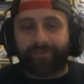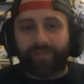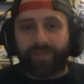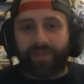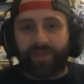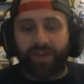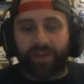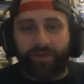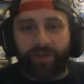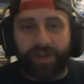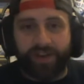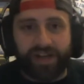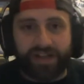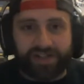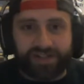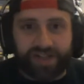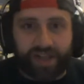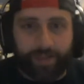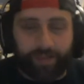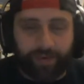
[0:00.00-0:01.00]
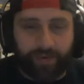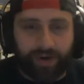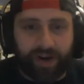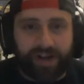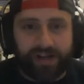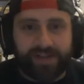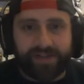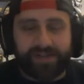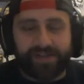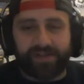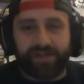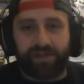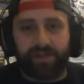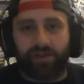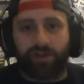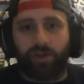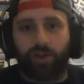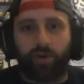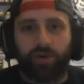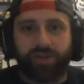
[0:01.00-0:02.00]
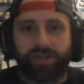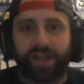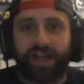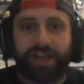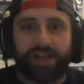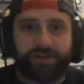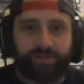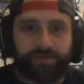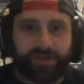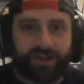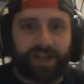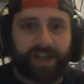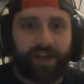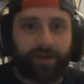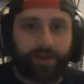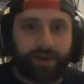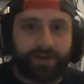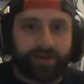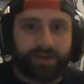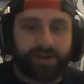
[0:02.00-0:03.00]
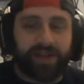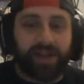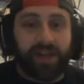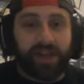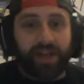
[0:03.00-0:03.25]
the thing that separates those guys from a guy across the league,